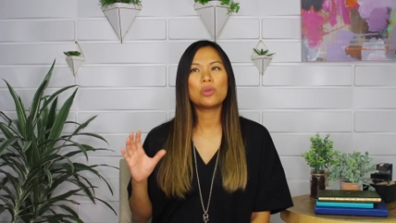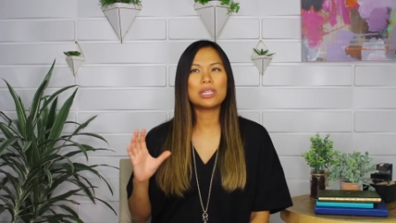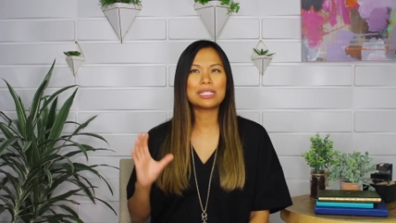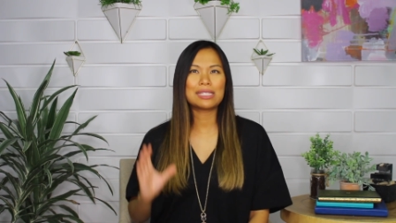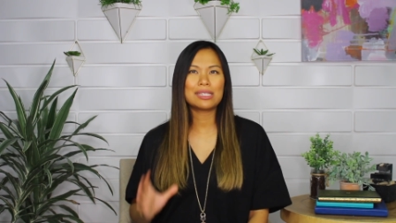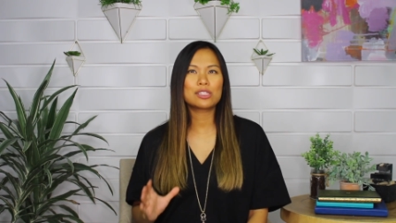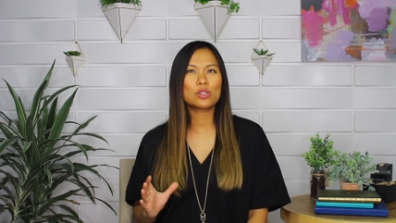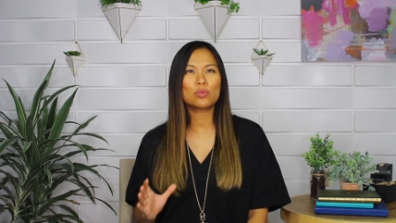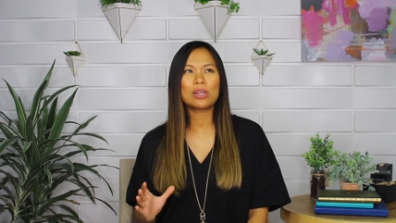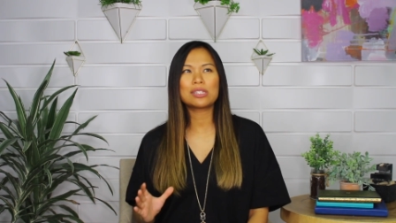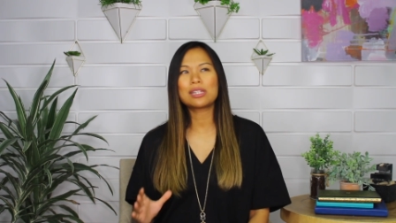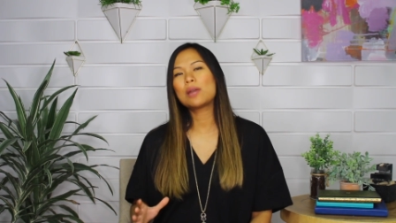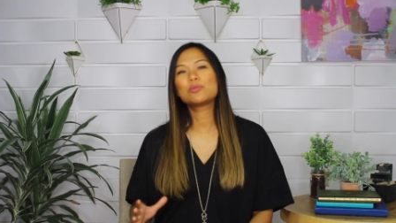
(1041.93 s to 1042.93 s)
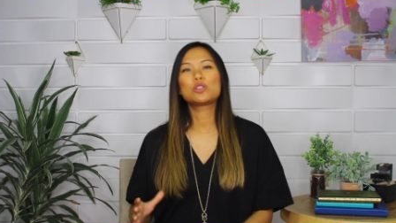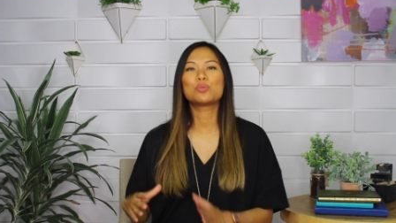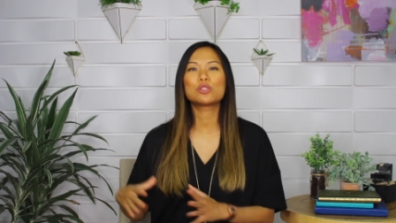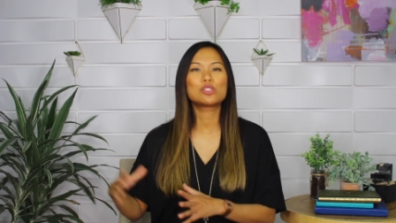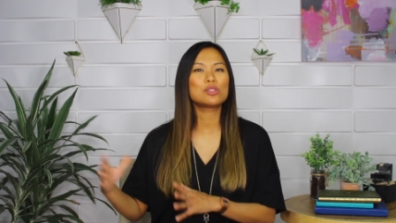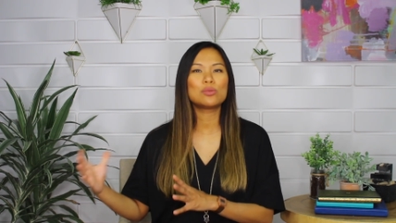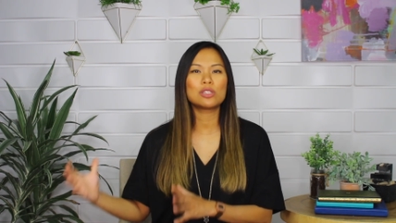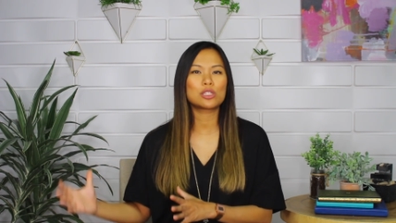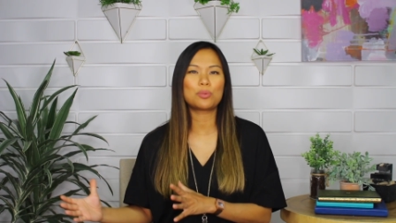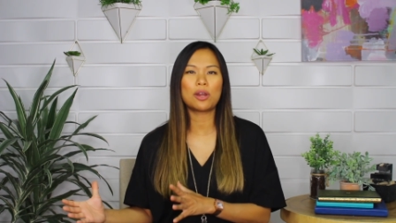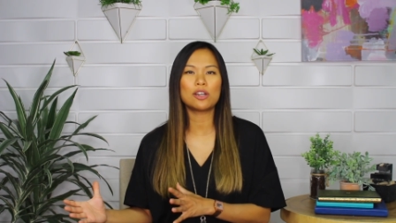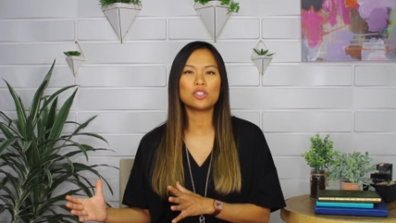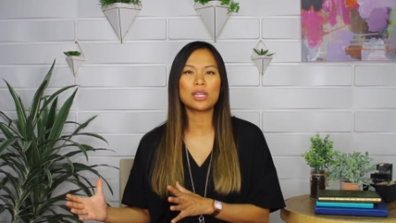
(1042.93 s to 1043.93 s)
Is this the right time to pursue this
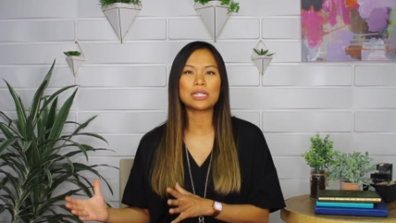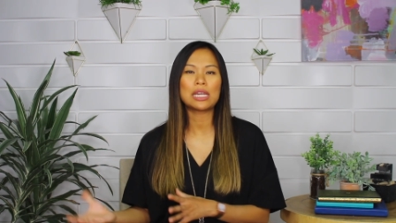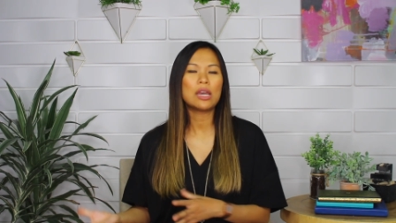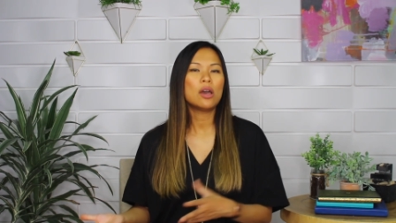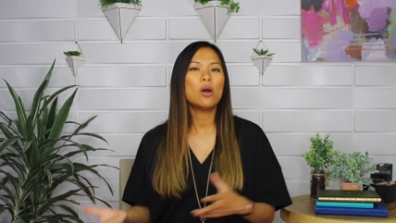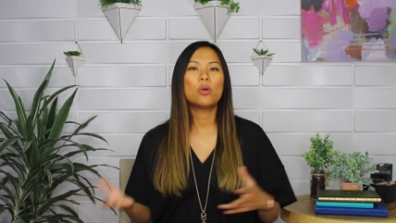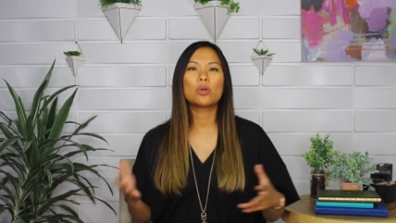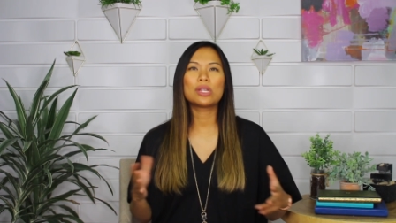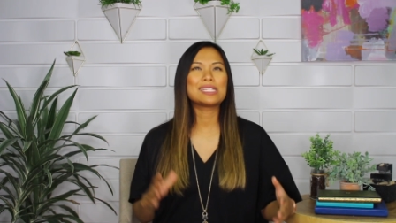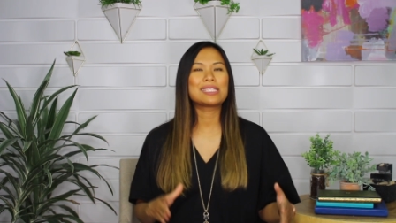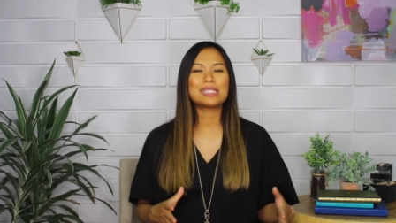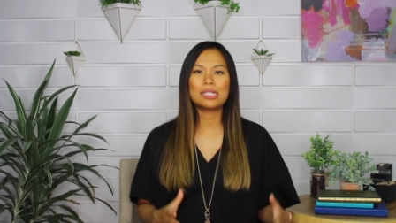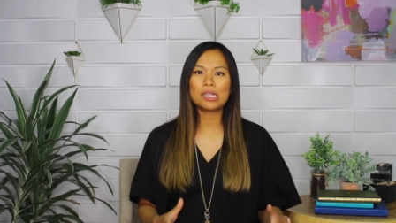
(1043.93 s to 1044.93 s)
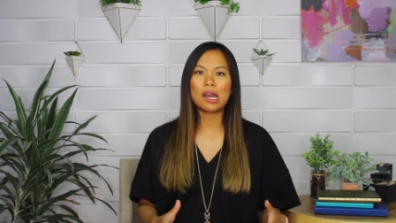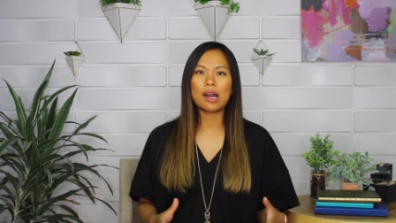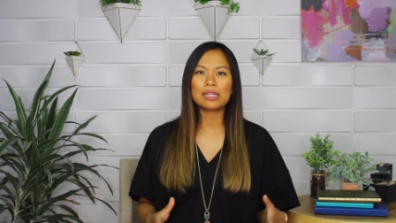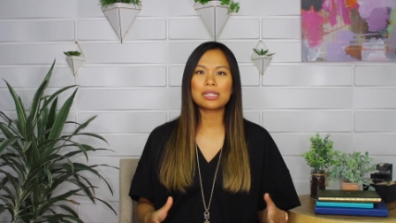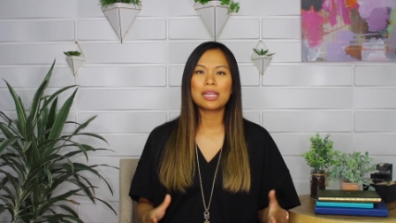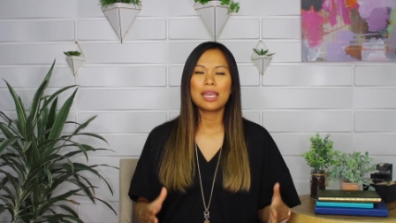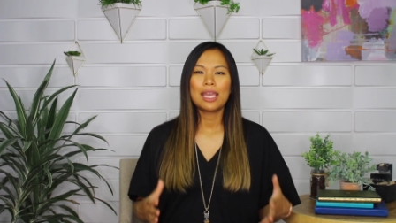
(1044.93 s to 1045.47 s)
project, or is it not?